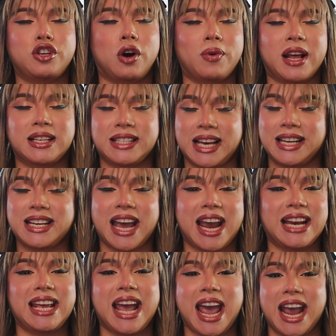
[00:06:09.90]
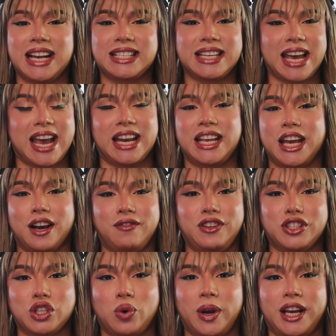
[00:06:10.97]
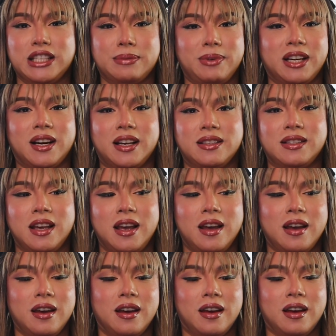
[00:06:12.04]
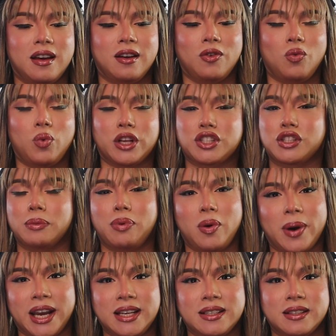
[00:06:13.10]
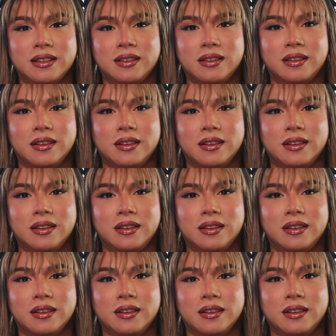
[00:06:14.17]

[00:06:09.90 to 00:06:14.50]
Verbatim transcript: Don't send any hate to any of these queens, because what's the point?